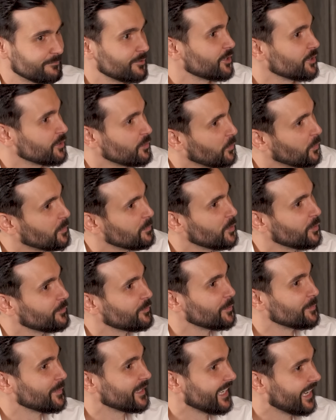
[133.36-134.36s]
Do you want to move
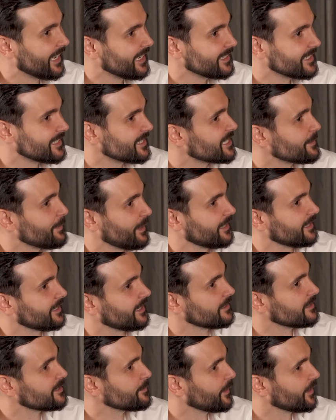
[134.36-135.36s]
them again and
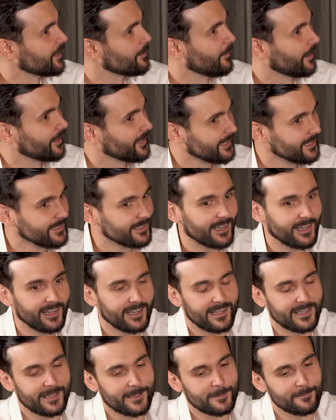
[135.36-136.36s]
spend that money?
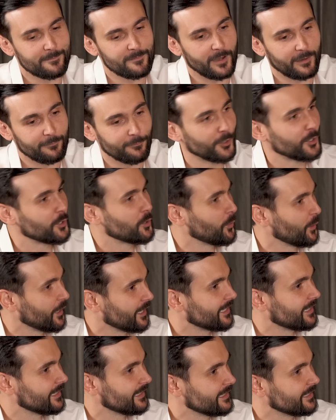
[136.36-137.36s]
And very
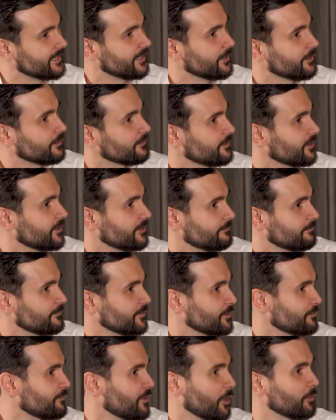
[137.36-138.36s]
quickly,
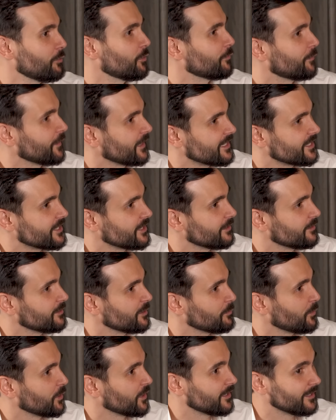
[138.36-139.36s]
you note the things you
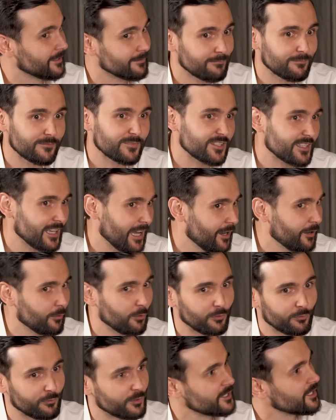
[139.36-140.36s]
want to sell
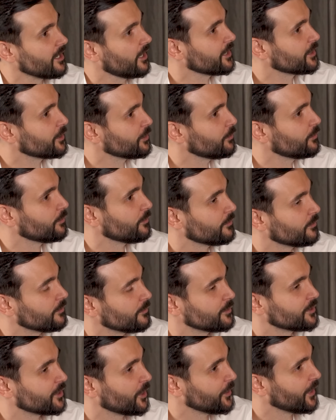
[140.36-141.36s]
or recycle
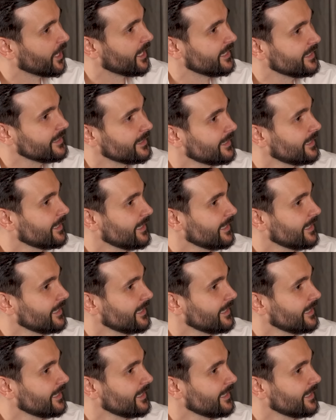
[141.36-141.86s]
or donate,